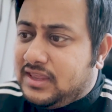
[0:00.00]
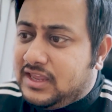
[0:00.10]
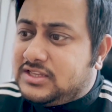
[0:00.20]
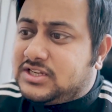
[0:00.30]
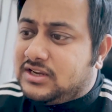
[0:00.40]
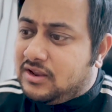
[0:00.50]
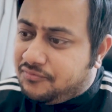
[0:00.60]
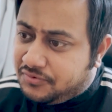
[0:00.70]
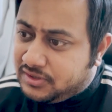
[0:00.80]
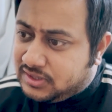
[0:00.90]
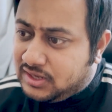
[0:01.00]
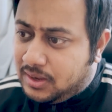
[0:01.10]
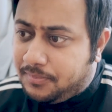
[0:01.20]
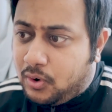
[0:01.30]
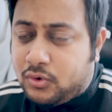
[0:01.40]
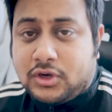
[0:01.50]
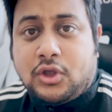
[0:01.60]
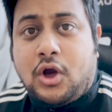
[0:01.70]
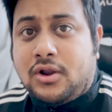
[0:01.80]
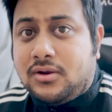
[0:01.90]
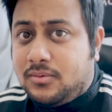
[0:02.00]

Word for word: each and everything about your